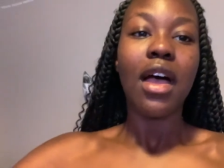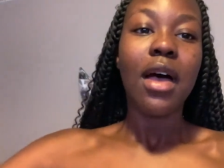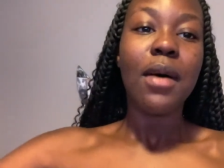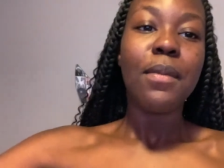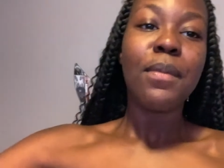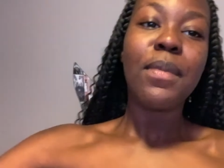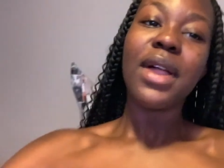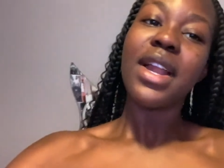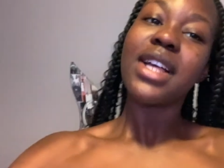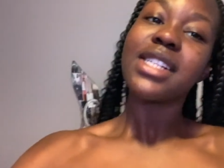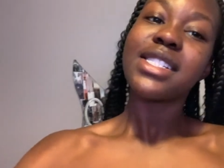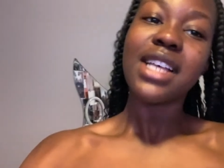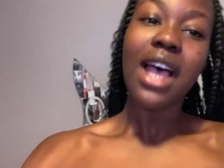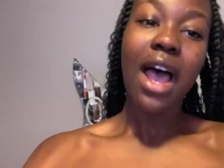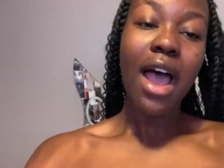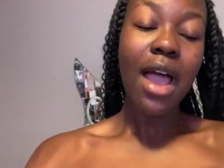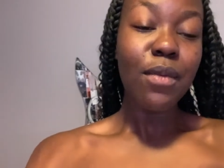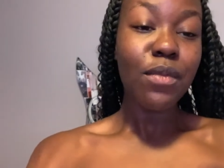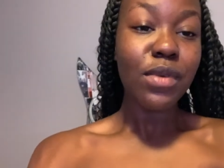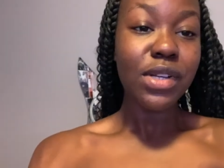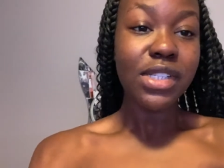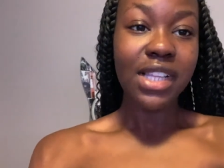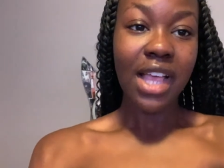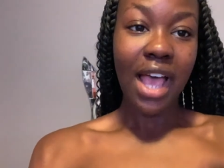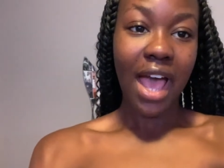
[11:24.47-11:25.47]
but a
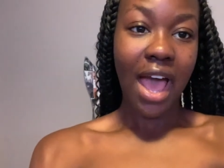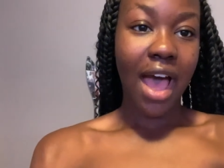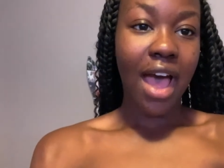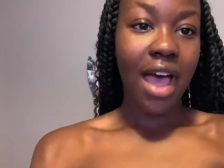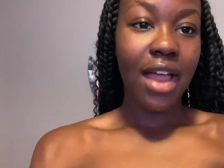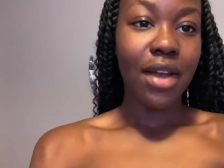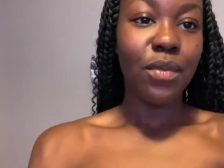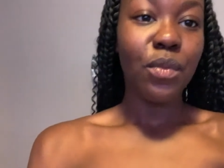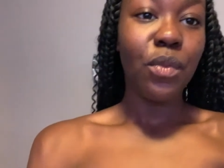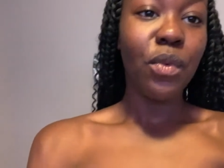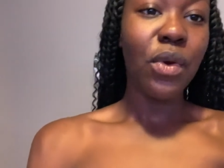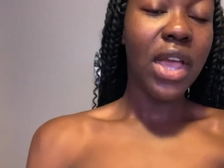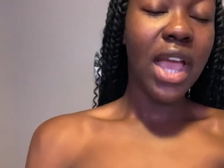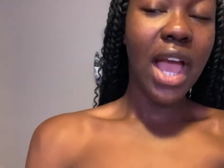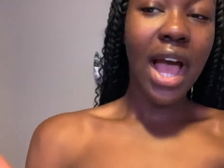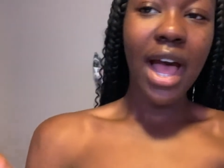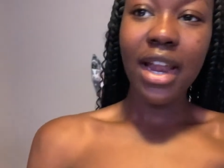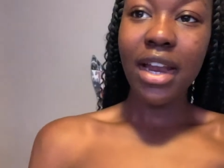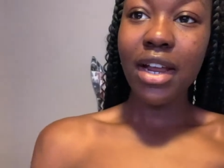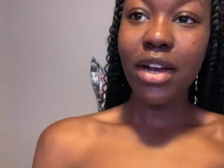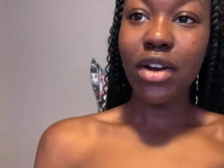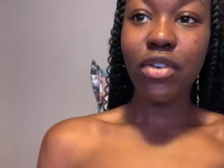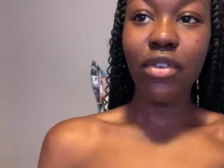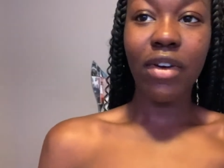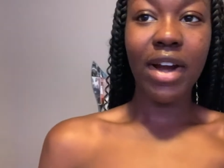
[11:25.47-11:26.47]
time was had. We
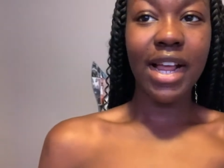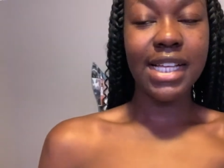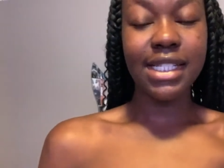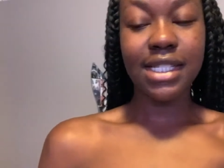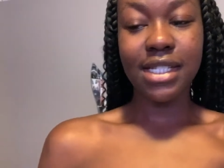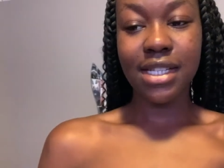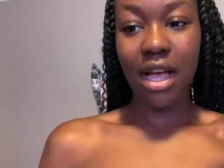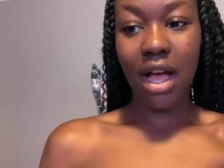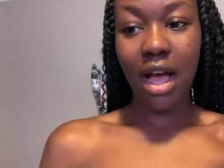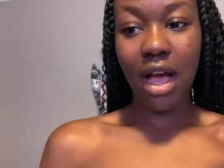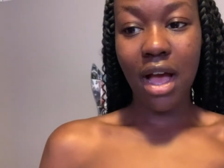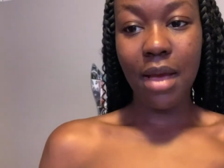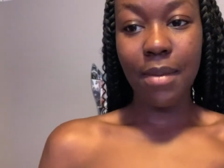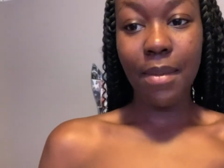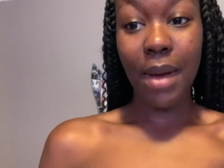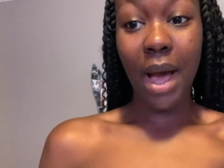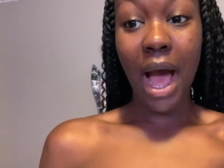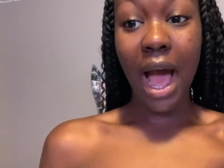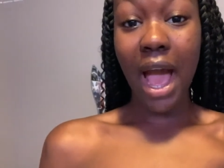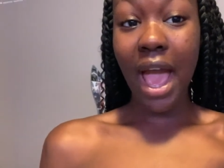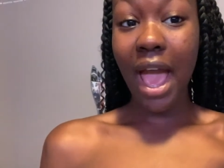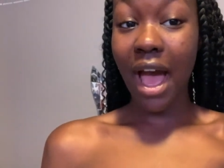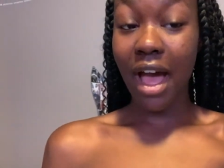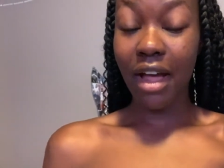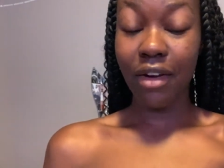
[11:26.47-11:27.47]
had a great time.
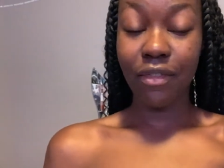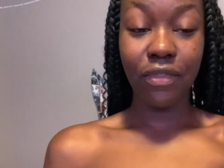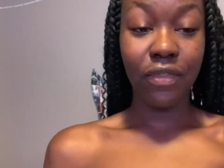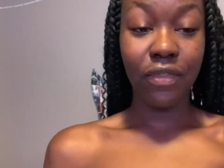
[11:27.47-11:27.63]
I had